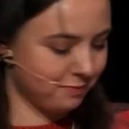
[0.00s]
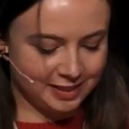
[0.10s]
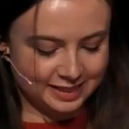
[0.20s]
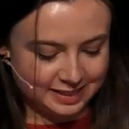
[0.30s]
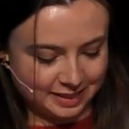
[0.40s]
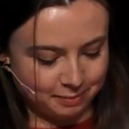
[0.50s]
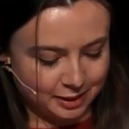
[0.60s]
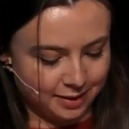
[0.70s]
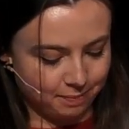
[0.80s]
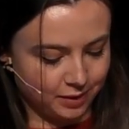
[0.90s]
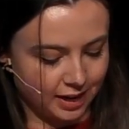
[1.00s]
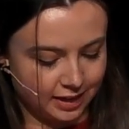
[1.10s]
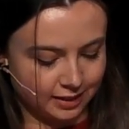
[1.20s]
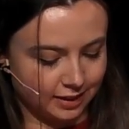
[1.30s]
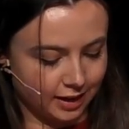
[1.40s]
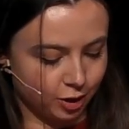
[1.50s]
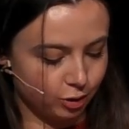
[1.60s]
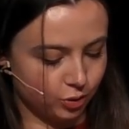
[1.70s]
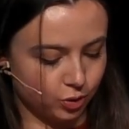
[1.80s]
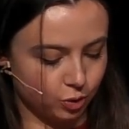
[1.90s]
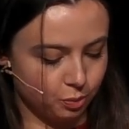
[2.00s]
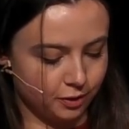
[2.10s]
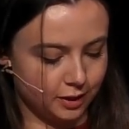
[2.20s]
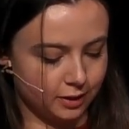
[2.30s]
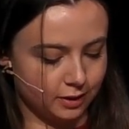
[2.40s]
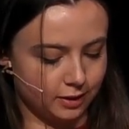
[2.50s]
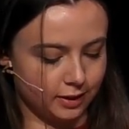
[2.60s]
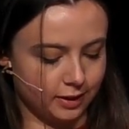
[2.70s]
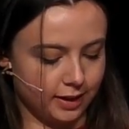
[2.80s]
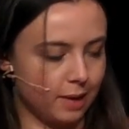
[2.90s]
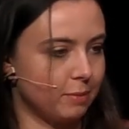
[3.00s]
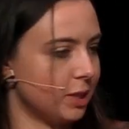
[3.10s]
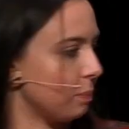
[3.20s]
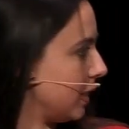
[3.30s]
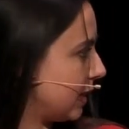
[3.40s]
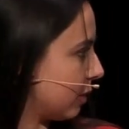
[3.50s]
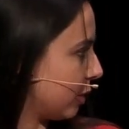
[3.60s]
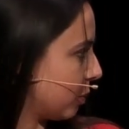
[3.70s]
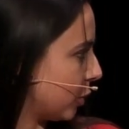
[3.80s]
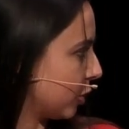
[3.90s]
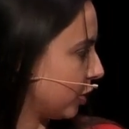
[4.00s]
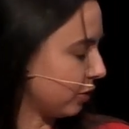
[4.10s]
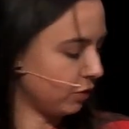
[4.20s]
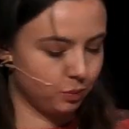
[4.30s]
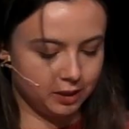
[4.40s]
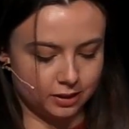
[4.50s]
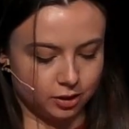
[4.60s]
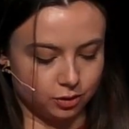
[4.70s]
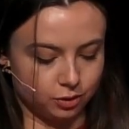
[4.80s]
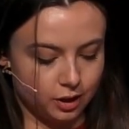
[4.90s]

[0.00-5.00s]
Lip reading: visit sometime. And I also hope that the MSPs that we spoke to a few weeks ago